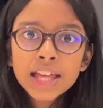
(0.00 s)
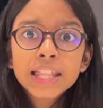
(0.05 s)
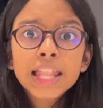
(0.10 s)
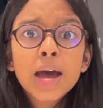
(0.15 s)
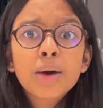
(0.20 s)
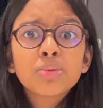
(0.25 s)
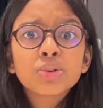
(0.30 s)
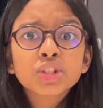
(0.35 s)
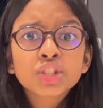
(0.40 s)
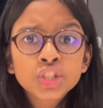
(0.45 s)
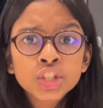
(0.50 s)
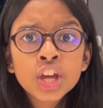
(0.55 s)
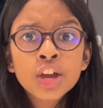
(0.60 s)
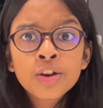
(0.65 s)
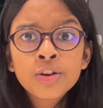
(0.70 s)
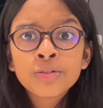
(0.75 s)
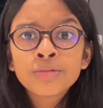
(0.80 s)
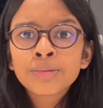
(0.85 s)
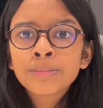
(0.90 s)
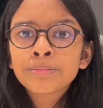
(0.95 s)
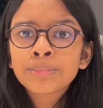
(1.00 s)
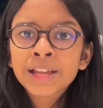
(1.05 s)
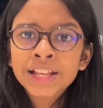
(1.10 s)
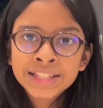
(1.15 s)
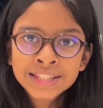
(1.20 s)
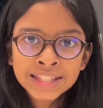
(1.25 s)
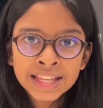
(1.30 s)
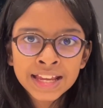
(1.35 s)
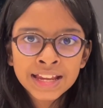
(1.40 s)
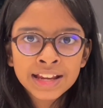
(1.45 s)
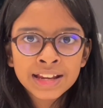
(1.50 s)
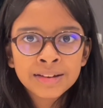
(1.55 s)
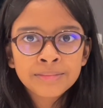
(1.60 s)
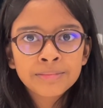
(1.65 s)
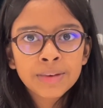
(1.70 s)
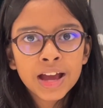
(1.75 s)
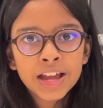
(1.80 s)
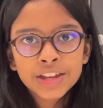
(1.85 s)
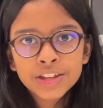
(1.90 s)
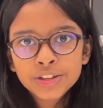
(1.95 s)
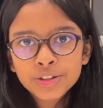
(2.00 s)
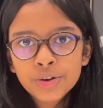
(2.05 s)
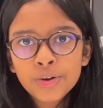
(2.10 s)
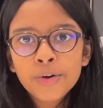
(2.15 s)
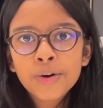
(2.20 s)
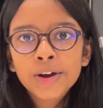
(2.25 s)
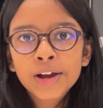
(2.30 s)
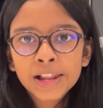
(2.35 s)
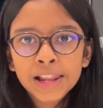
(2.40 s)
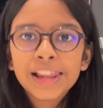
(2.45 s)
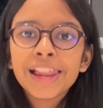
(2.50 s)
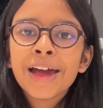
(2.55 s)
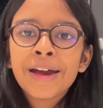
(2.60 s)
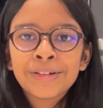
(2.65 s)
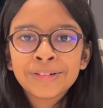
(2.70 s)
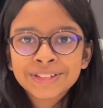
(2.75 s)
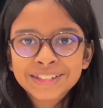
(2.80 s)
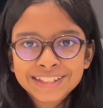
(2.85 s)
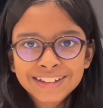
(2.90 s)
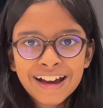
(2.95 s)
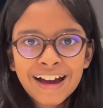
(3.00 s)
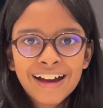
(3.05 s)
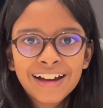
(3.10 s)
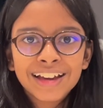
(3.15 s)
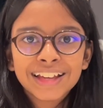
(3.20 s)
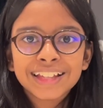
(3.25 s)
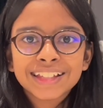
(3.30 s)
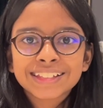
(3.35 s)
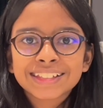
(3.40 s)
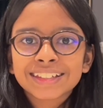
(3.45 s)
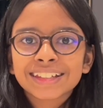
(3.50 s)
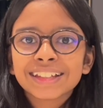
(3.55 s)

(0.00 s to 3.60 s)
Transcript: that will soon be seen by your closed eyes.